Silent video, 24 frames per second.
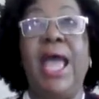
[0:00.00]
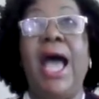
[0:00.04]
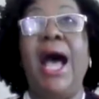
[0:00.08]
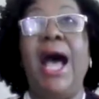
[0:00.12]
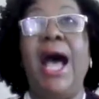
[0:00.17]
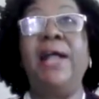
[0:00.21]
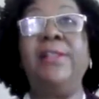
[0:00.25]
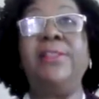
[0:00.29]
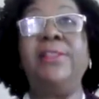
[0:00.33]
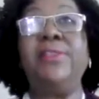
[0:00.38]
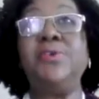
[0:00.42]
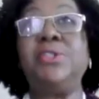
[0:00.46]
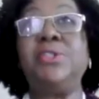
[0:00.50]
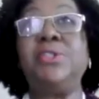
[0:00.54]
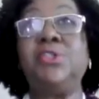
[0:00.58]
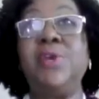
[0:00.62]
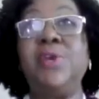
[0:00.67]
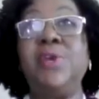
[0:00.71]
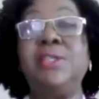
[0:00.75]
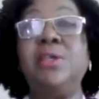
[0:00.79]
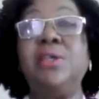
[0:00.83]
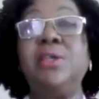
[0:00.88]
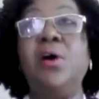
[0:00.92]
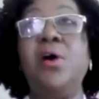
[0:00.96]
And those
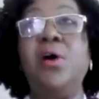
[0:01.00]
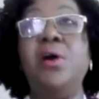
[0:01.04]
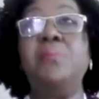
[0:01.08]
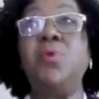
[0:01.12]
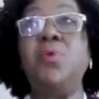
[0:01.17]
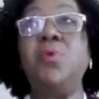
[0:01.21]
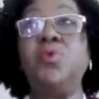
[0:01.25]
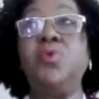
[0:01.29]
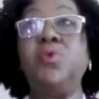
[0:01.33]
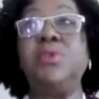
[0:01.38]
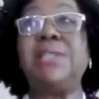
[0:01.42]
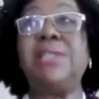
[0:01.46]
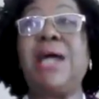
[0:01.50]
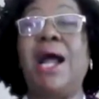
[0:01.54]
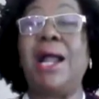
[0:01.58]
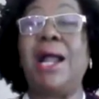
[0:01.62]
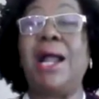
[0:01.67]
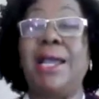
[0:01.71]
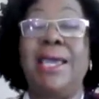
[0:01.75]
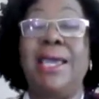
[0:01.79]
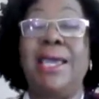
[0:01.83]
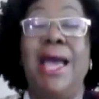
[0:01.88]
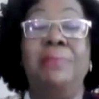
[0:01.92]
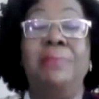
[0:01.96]
stress hormones
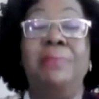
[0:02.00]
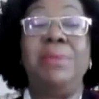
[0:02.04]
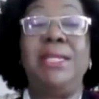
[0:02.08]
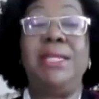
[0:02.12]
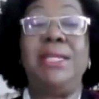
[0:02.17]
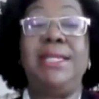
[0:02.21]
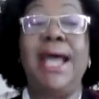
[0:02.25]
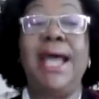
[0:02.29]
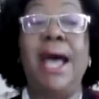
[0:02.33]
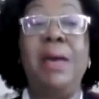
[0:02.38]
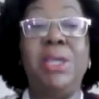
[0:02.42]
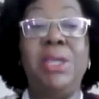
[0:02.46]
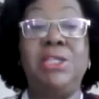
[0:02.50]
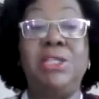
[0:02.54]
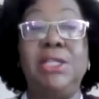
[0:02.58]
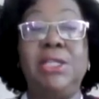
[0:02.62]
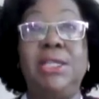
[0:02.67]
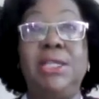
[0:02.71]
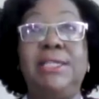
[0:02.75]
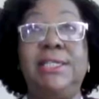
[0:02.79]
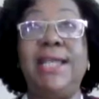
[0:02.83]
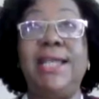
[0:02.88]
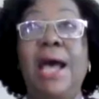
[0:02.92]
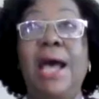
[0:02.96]
can be
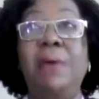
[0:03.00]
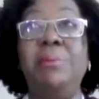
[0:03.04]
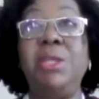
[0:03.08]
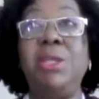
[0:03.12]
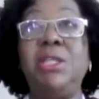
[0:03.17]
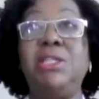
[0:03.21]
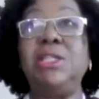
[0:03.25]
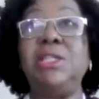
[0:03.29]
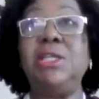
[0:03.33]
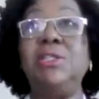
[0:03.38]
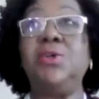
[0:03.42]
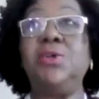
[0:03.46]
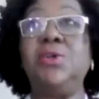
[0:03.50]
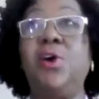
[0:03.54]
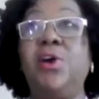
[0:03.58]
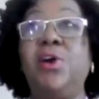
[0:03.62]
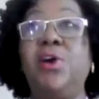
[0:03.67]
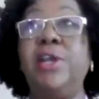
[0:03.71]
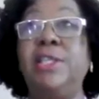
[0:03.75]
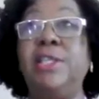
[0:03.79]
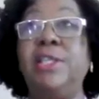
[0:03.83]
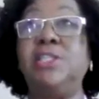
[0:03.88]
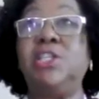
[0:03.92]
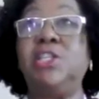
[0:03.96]
damaging to
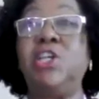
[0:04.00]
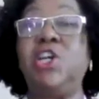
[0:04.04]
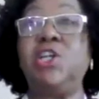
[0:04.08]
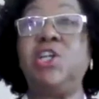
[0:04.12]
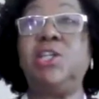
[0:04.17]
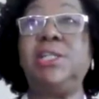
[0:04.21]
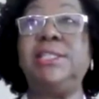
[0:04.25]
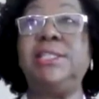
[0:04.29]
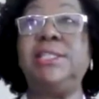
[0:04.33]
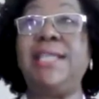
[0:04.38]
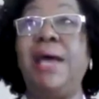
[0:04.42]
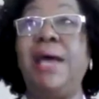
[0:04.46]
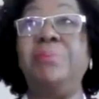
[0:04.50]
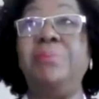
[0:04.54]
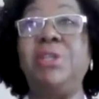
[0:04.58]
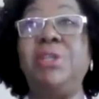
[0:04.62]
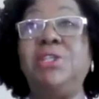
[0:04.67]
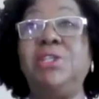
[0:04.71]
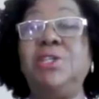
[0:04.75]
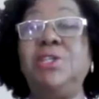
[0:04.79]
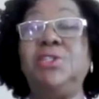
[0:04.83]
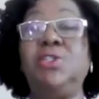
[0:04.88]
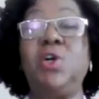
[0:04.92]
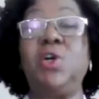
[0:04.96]
our internal,
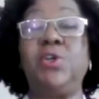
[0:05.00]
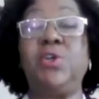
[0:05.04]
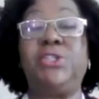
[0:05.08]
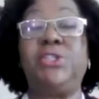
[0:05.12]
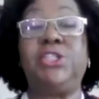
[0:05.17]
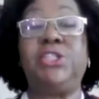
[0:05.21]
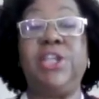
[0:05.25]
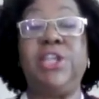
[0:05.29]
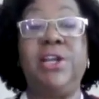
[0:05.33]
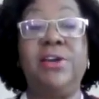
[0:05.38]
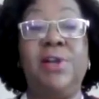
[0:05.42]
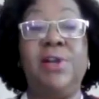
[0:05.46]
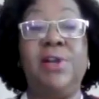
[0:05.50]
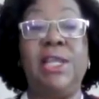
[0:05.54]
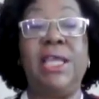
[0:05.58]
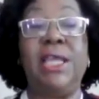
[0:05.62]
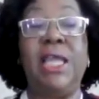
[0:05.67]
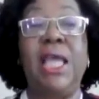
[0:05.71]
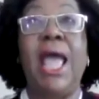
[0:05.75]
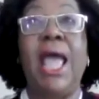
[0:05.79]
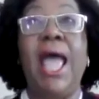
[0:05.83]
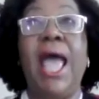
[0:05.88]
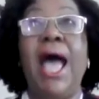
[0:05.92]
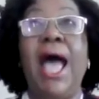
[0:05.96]
damaging to us
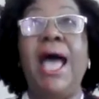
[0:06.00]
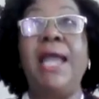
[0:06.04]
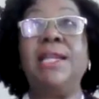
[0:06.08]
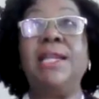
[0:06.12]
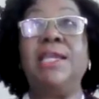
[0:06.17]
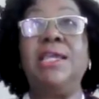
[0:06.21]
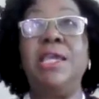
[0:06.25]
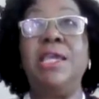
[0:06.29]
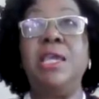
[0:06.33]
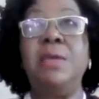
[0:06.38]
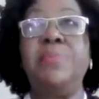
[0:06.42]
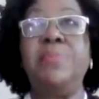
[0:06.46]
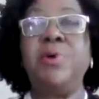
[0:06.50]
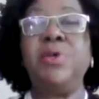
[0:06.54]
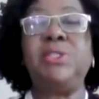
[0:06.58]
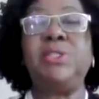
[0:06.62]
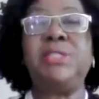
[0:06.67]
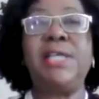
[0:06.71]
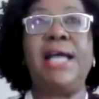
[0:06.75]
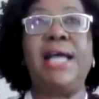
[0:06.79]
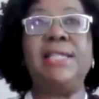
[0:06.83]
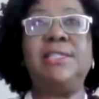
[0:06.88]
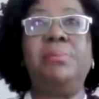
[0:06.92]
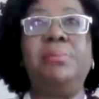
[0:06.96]
generally, and keep us
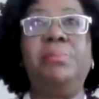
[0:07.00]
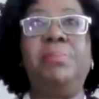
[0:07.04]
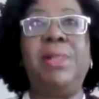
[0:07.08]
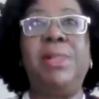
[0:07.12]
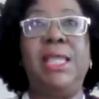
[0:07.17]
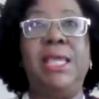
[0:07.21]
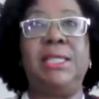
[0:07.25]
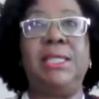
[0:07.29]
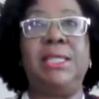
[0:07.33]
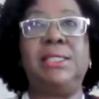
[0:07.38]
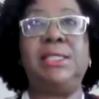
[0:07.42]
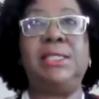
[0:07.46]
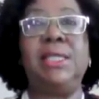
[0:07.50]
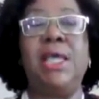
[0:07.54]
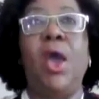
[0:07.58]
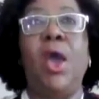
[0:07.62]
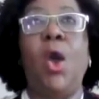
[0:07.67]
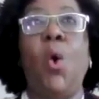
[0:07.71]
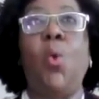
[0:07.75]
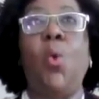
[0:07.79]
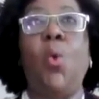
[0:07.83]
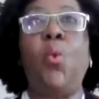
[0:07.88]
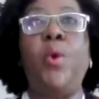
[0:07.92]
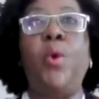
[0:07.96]
at a place
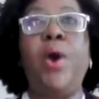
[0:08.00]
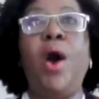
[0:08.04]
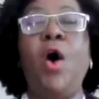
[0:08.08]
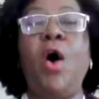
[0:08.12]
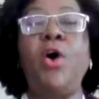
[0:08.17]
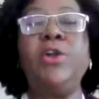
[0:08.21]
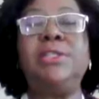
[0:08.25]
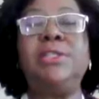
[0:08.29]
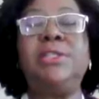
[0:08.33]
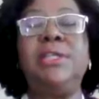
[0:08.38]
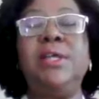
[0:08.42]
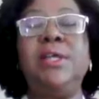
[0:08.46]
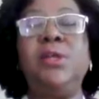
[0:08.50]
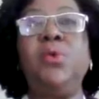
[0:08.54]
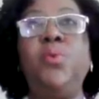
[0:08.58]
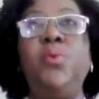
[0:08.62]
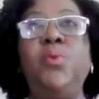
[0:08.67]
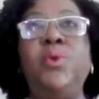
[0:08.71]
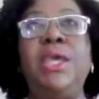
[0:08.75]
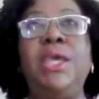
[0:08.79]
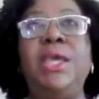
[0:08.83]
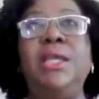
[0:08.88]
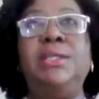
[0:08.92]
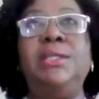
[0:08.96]
until
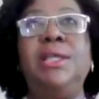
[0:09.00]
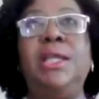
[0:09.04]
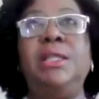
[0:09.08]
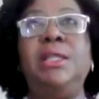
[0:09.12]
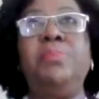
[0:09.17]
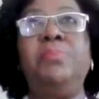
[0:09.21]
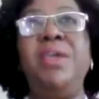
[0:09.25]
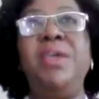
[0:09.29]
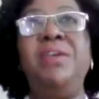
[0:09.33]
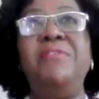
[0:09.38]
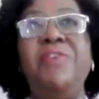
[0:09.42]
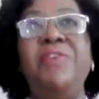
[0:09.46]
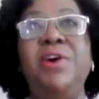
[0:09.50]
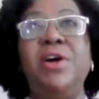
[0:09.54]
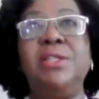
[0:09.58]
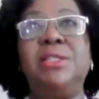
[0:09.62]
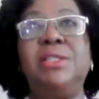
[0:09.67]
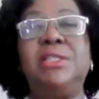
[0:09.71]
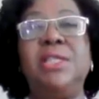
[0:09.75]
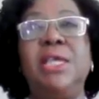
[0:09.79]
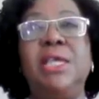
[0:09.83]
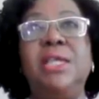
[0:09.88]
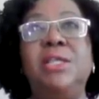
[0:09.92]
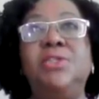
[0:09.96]
it
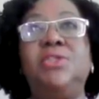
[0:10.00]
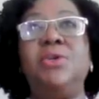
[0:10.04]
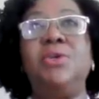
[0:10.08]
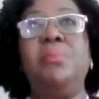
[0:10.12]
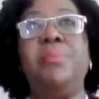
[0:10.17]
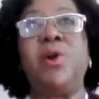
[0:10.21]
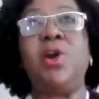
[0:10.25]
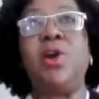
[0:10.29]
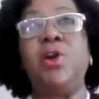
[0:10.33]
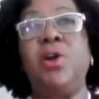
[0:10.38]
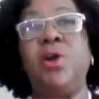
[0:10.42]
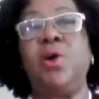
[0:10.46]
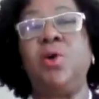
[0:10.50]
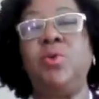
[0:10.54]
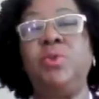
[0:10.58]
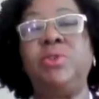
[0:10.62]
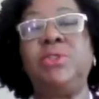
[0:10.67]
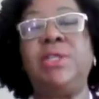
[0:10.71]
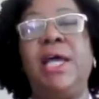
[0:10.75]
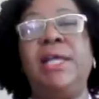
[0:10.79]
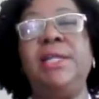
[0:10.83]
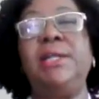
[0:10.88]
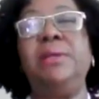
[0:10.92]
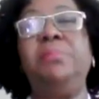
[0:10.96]
pivots into burnout
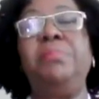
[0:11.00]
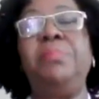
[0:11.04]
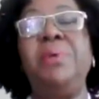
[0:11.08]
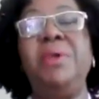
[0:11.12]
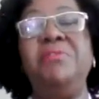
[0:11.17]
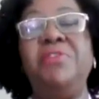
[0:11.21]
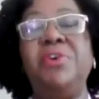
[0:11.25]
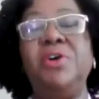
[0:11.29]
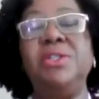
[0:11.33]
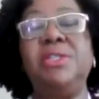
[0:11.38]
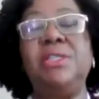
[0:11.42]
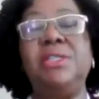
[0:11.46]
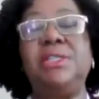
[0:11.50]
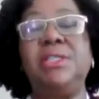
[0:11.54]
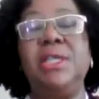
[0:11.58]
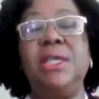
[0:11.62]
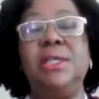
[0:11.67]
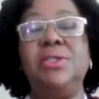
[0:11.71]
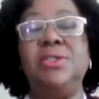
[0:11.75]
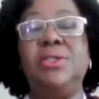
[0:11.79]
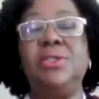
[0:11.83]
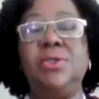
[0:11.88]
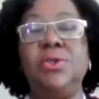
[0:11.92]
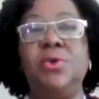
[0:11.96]
and it pivots
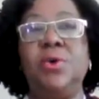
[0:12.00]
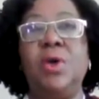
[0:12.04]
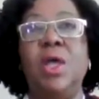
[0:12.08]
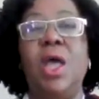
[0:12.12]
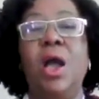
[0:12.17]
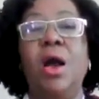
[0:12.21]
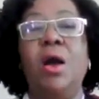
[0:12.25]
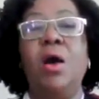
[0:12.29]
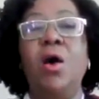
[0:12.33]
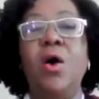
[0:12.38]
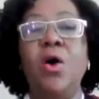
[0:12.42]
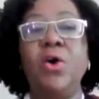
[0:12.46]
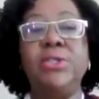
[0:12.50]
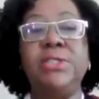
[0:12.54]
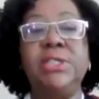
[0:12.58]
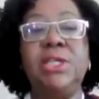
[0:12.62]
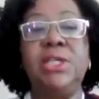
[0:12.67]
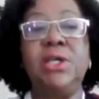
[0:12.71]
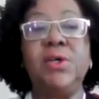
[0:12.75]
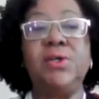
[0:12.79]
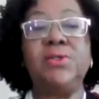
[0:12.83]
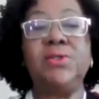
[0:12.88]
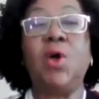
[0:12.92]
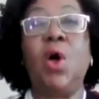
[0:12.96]
into
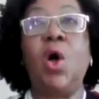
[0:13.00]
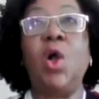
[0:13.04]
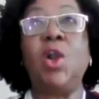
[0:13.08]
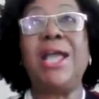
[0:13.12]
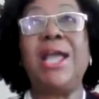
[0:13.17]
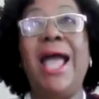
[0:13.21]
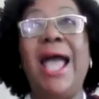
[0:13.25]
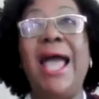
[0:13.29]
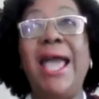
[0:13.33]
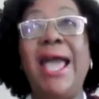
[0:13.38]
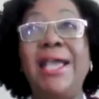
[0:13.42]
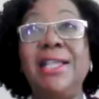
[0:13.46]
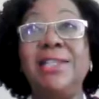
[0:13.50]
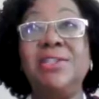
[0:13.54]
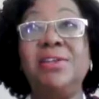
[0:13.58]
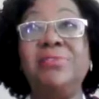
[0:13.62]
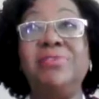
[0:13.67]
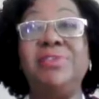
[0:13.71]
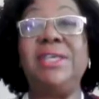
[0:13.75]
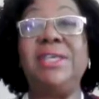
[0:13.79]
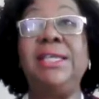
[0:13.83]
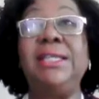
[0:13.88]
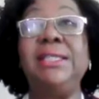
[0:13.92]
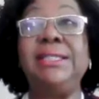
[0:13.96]
causing us all kinds of
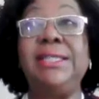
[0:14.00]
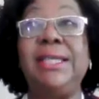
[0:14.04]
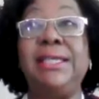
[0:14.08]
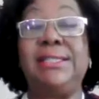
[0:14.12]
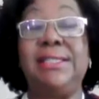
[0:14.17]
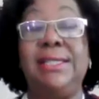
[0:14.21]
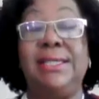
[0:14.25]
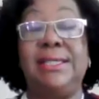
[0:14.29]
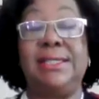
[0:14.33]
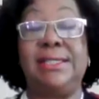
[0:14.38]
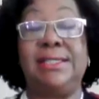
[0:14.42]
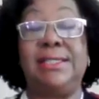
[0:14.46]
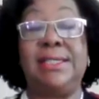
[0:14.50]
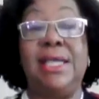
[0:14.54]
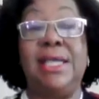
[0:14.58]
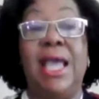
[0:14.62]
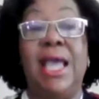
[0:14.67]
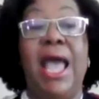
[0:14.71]
illnesses.